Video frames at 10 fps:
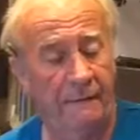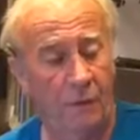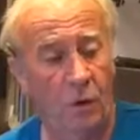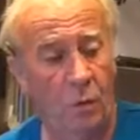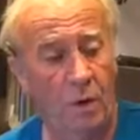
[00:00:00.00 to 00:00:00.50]

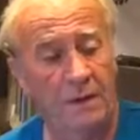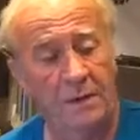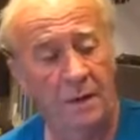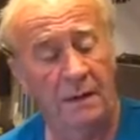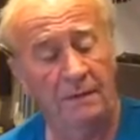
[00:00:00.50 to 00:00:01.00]
one,
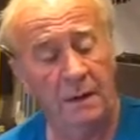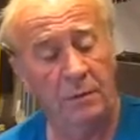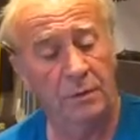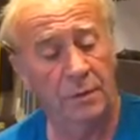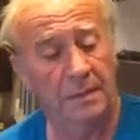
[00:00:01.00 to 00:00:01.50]
so I have
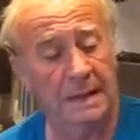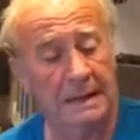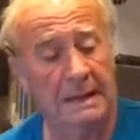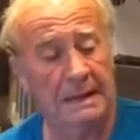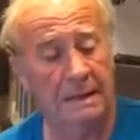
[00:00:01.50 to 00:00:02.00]
now to make